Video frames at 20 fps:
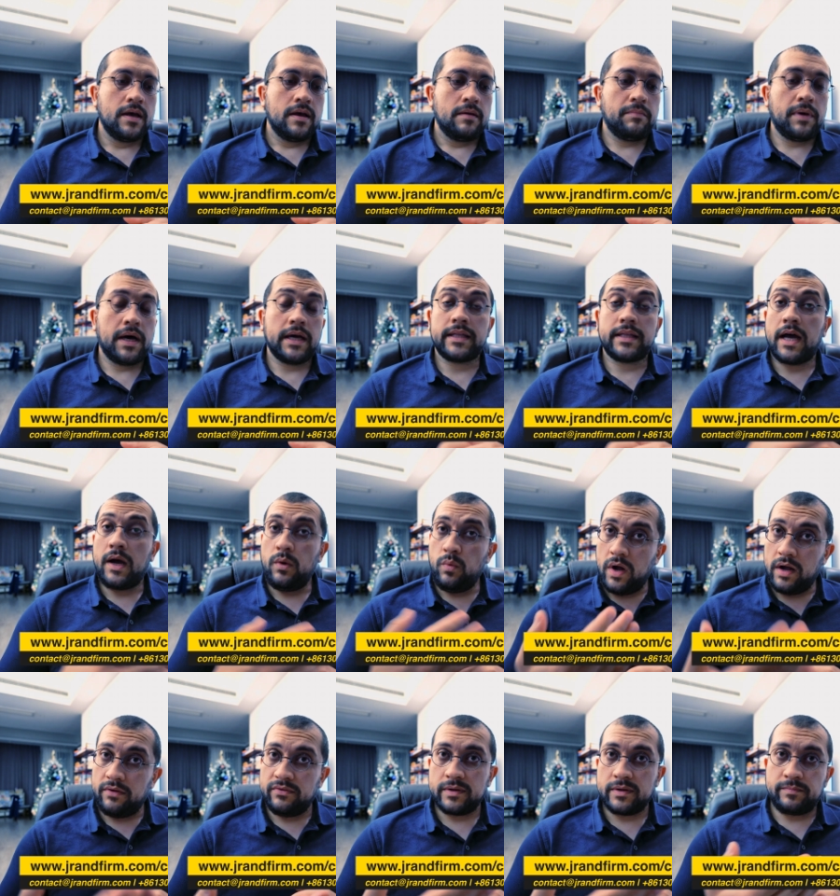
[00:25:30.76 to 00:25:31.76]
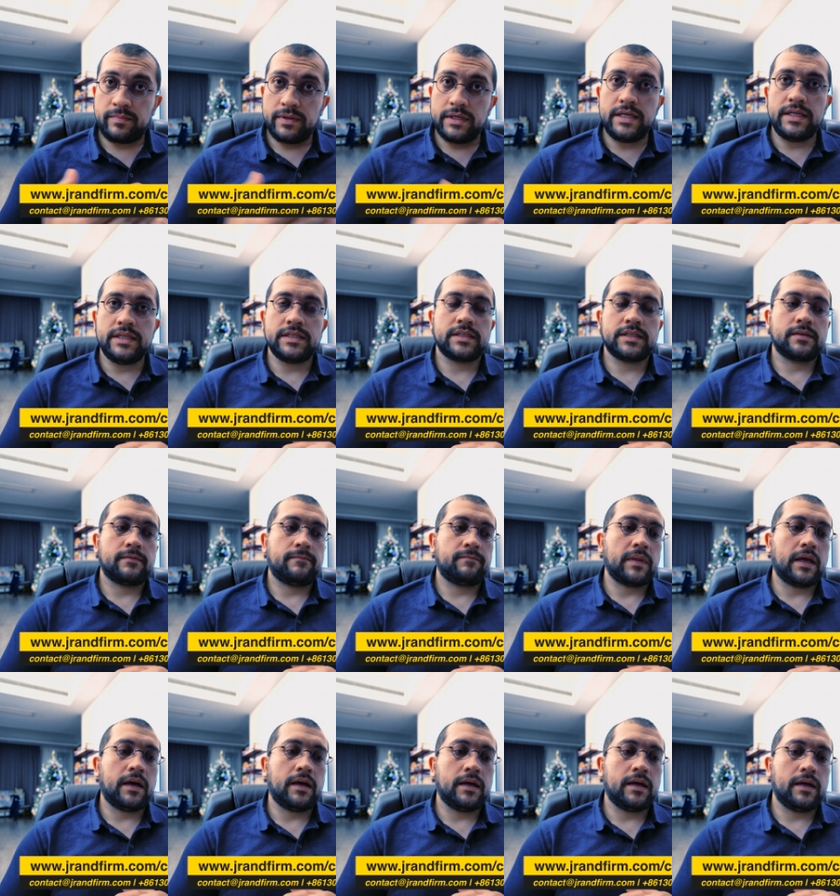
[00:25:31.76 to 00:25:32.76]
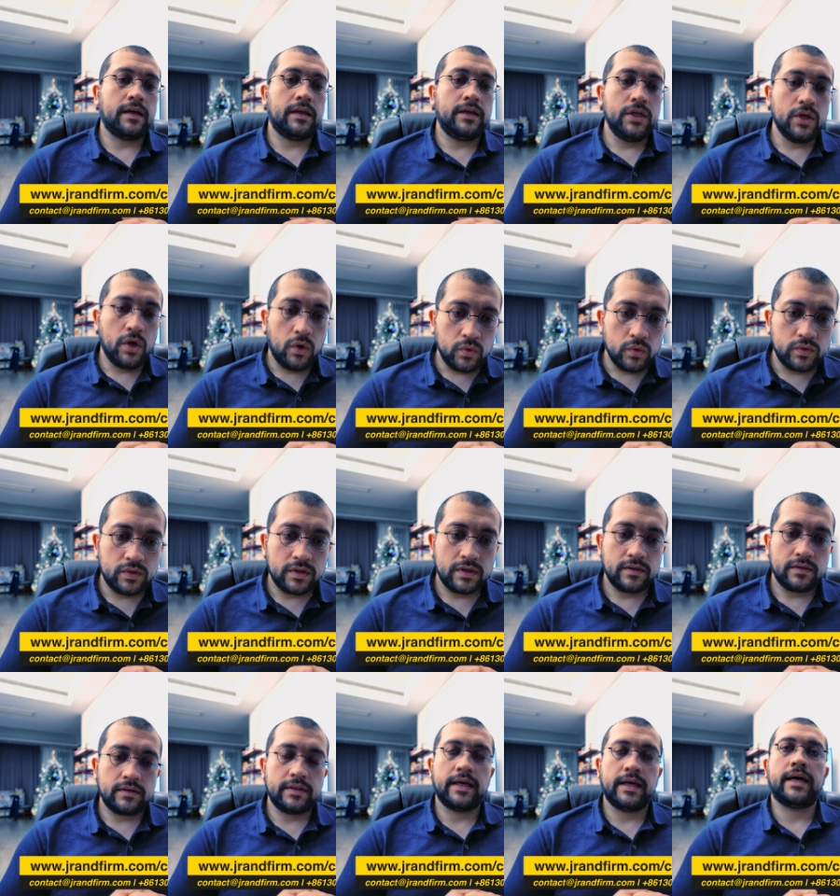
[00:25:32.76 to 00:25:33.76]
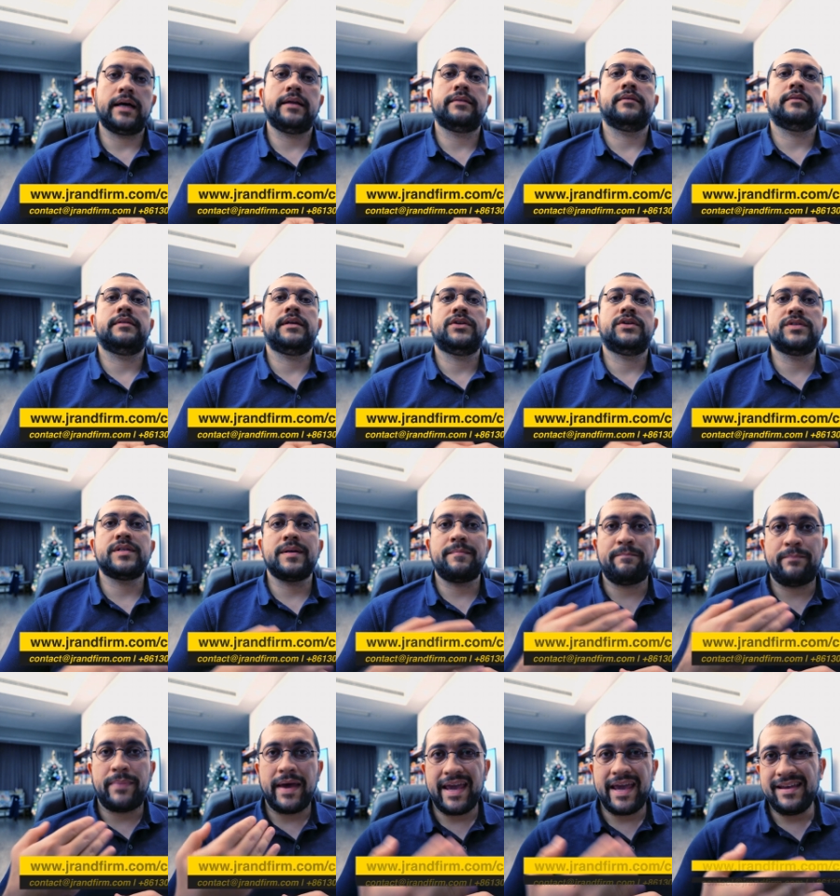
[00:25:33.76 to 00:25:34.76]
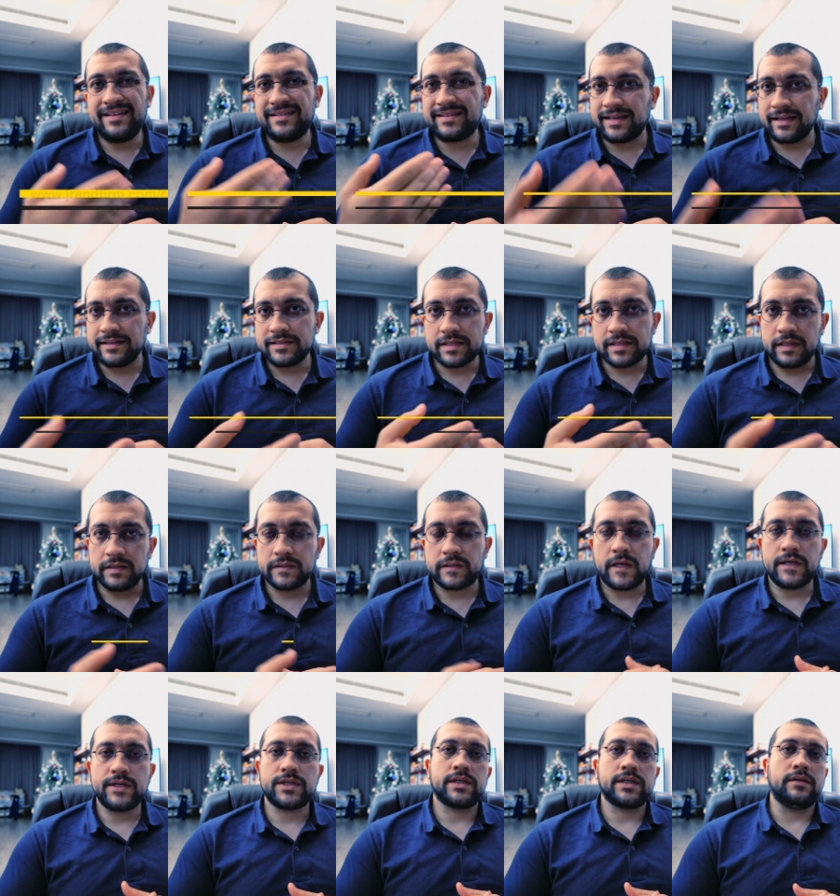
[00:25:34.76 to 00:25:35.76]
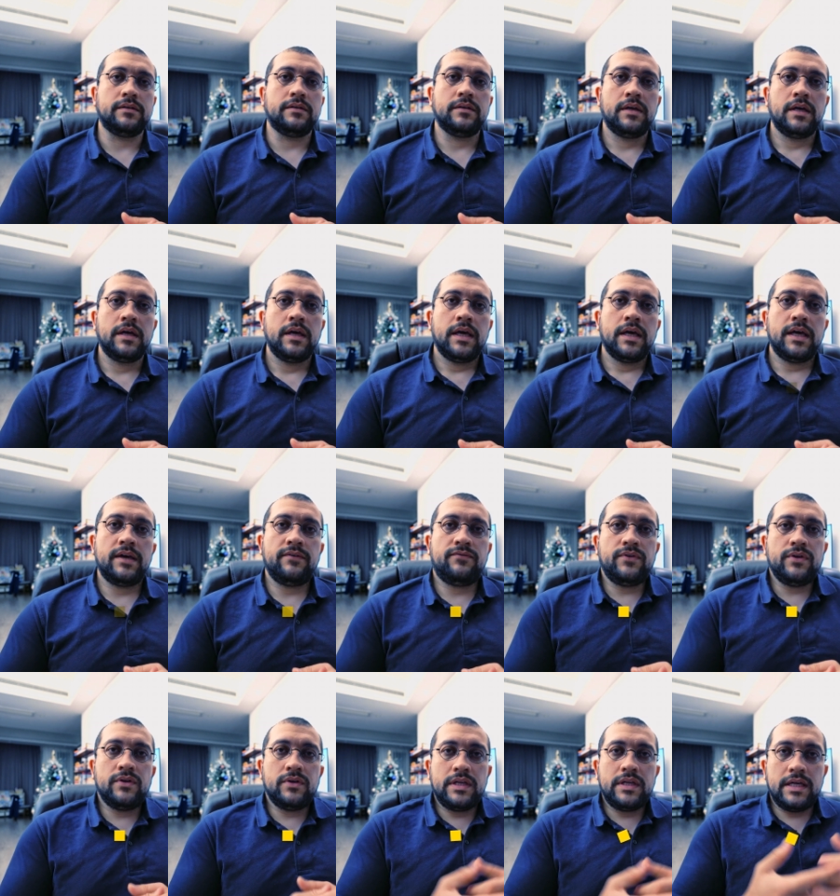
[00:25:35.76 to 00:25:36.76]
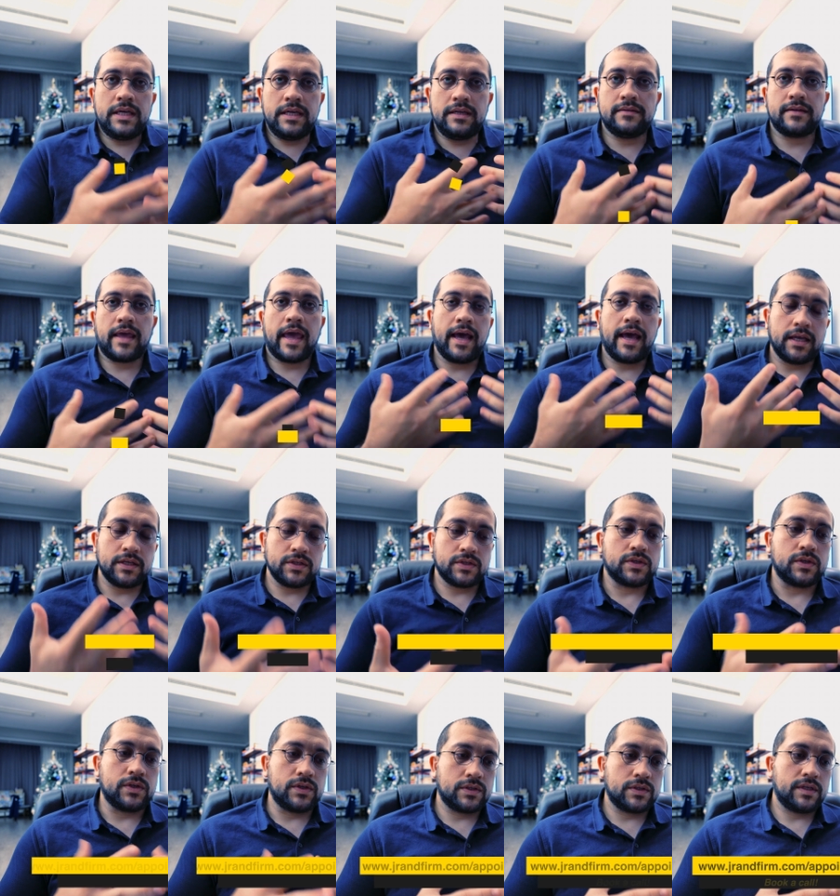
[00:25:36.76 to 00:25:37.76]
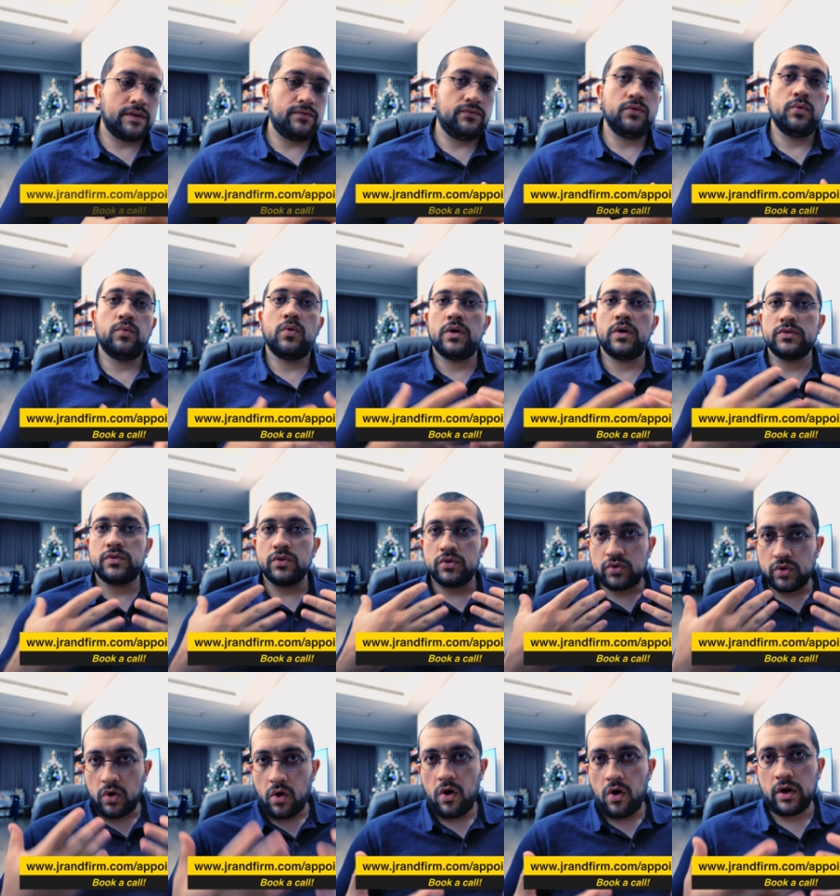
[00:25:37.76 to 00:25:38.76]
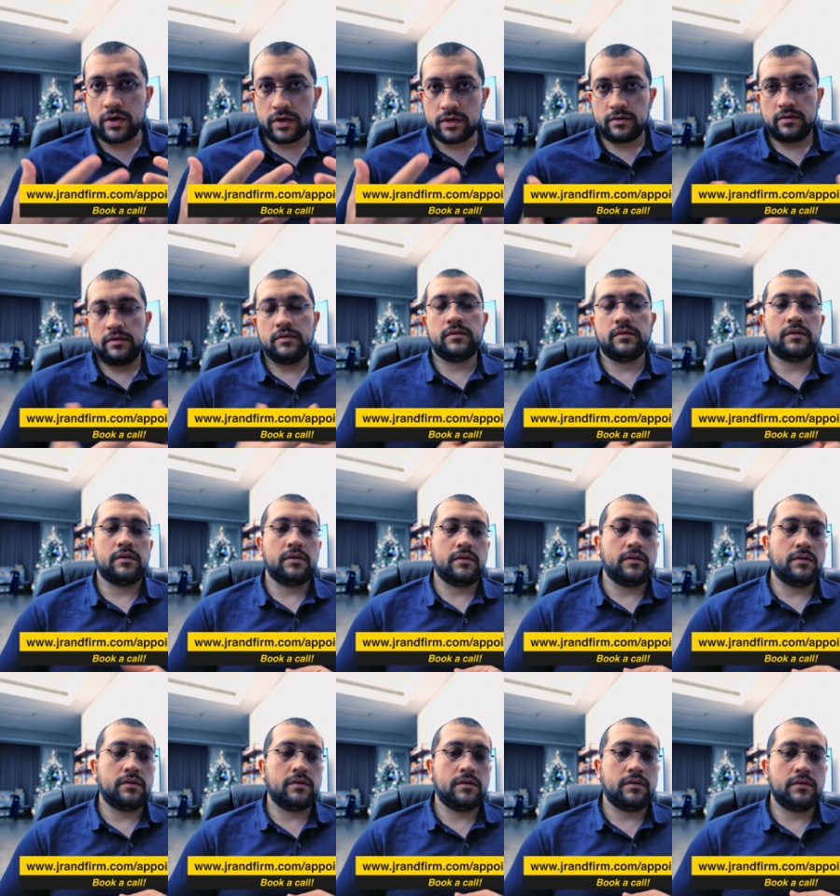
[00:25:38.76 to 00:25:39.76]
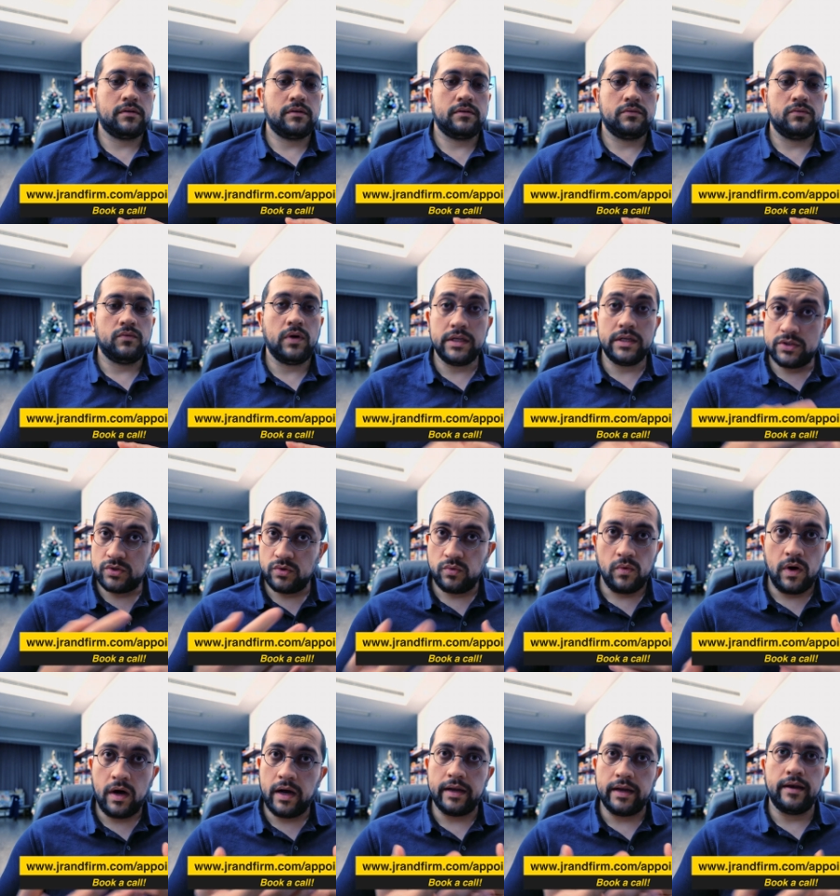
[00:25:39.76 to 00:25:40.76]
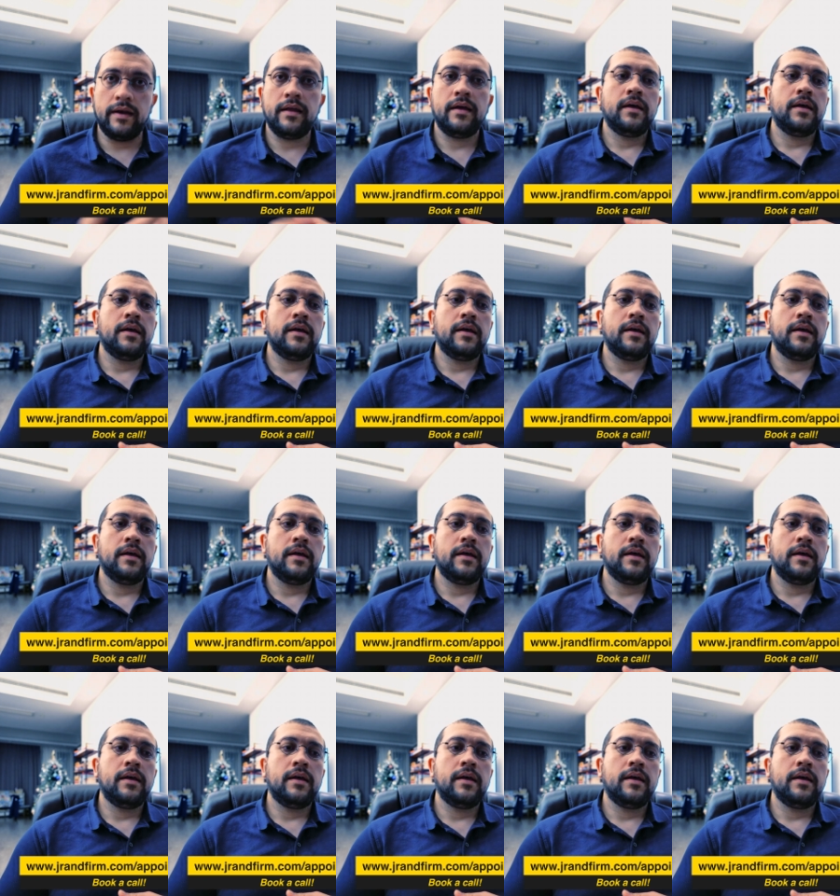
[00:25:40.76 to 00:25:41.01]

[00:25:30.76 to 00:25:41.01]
But however, please note that there is a paid consultation. If you need answers, if you want to talk one-to-one,